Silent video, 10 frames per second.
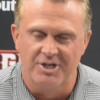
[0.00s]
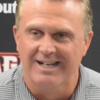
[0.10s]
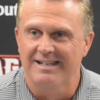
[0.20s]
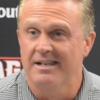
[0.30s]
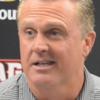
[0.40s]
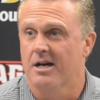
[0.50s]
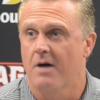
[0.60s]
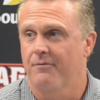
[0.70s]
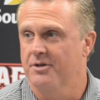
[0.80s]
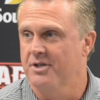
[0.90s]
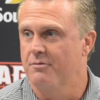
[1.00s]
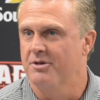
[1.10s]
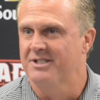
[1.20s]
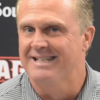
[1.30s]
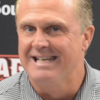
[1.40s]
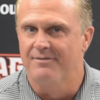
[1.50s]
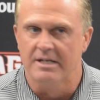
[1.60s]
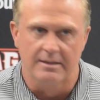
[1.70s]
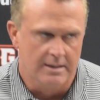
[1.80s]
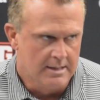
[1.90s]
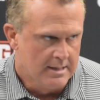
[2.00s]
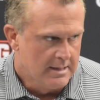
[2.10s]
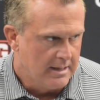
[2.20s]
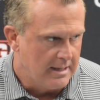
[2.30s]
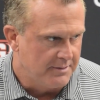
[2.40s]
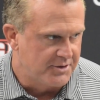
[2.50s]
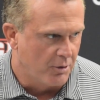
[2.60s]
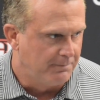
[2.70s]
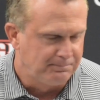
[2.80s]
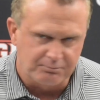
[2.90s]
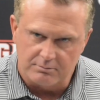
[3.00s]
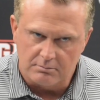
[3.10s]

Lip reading: second in the conference in receiving. And so